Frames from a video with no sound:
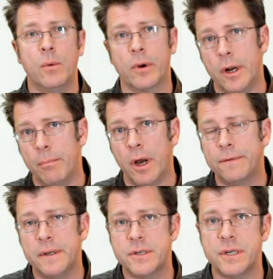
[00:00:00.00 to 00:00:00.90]
We're going to
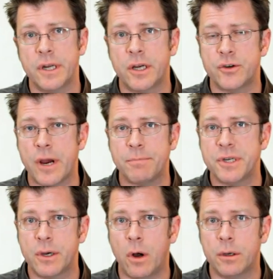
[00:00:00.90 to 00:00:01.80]
melt this in a
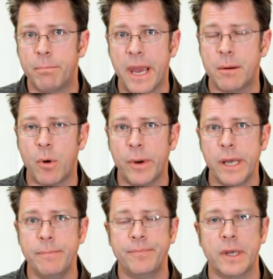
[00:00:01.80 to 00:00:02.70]
contraption called a
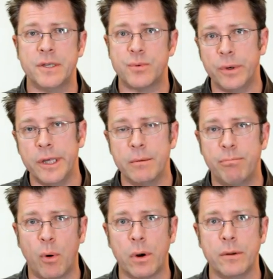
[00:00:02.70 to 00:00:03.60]
bain-marie. It's really
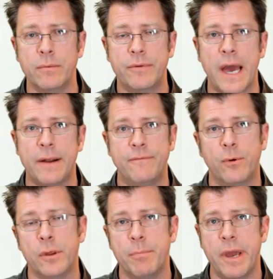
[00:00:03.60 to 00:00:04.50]
important that
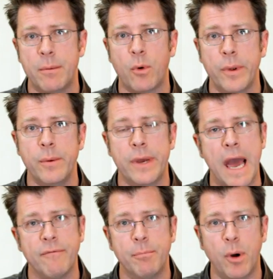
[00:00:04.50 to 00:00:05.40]
for the bain-marie we
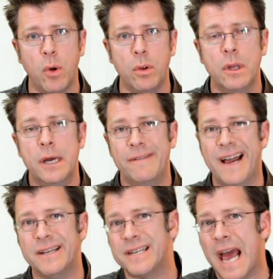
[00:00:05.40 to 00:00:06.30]
have a bowl
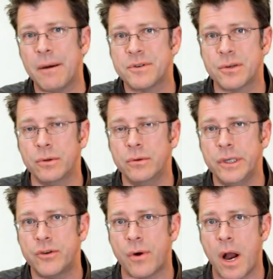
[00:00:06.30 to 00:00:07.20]
that is
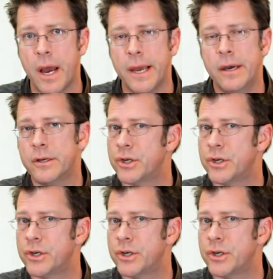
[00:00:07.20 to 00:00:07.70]
absolutely dry.